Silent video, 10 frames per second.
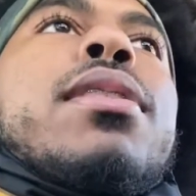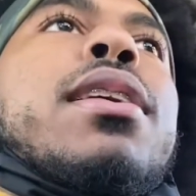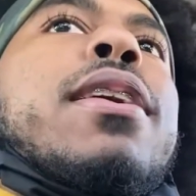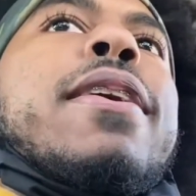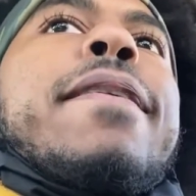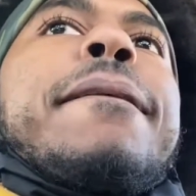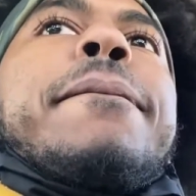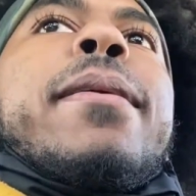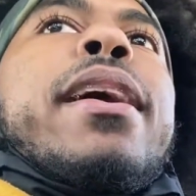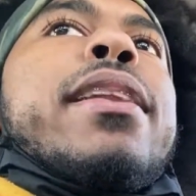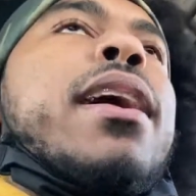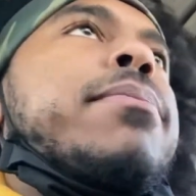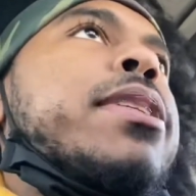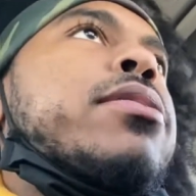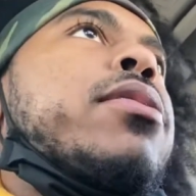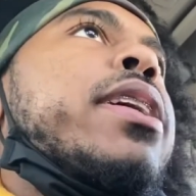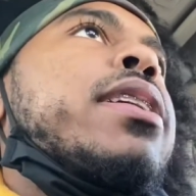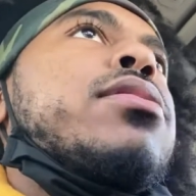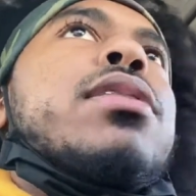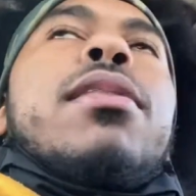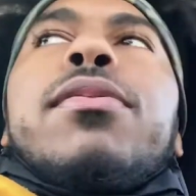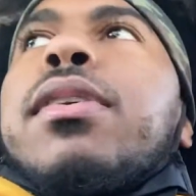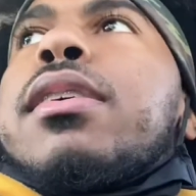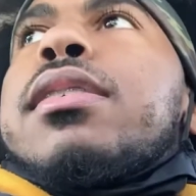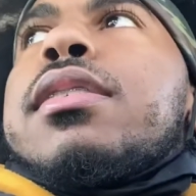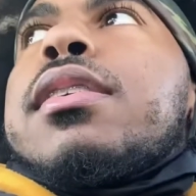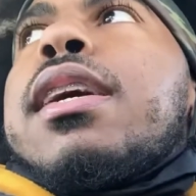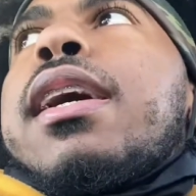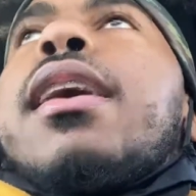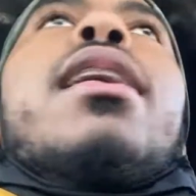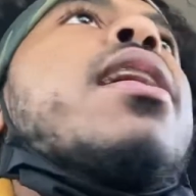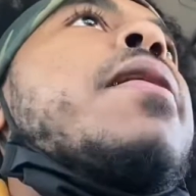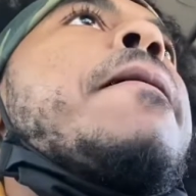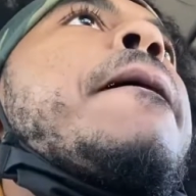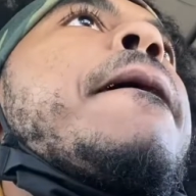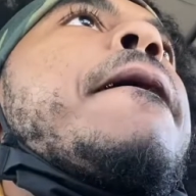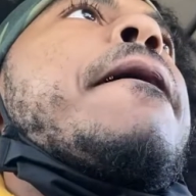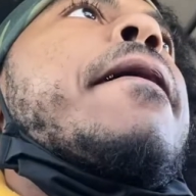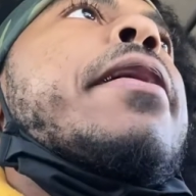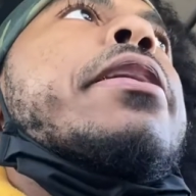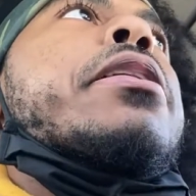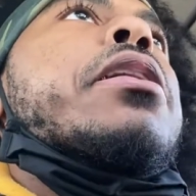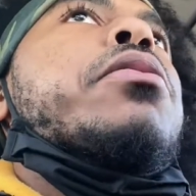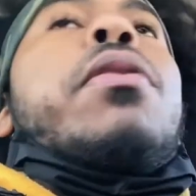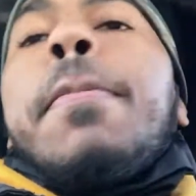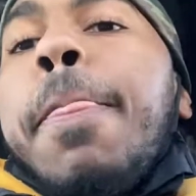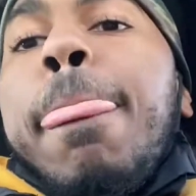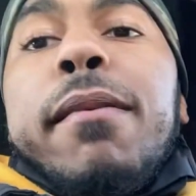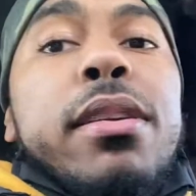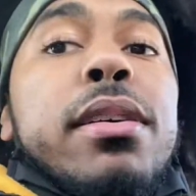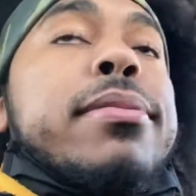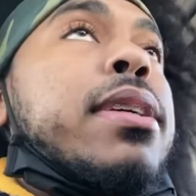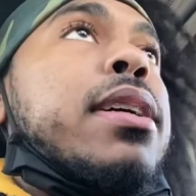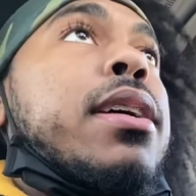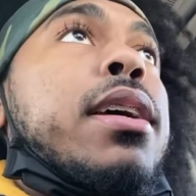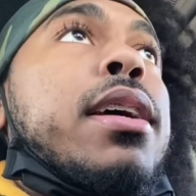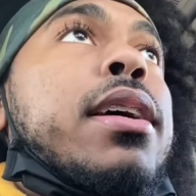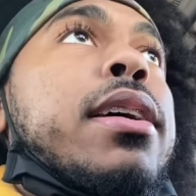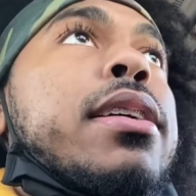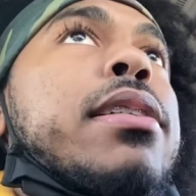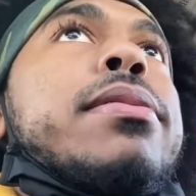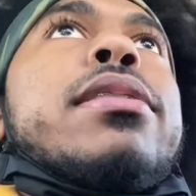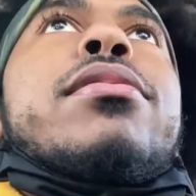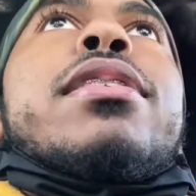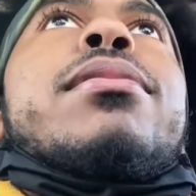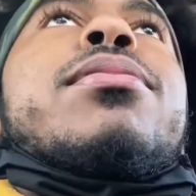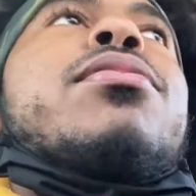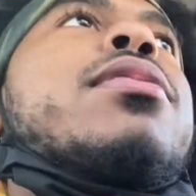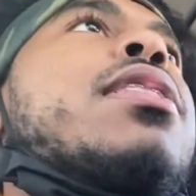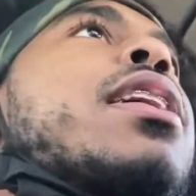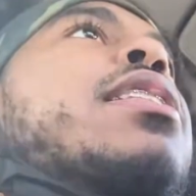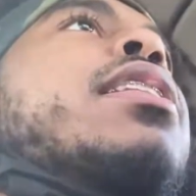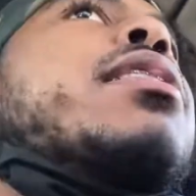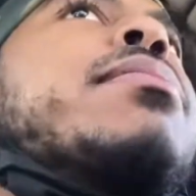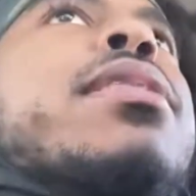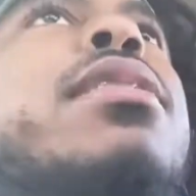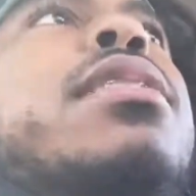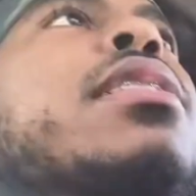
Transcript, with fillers: uh, yeah, now I'm just go ahead and drive around until I get another one. You know what I'm saying? And you're just gonna keep going like that, man.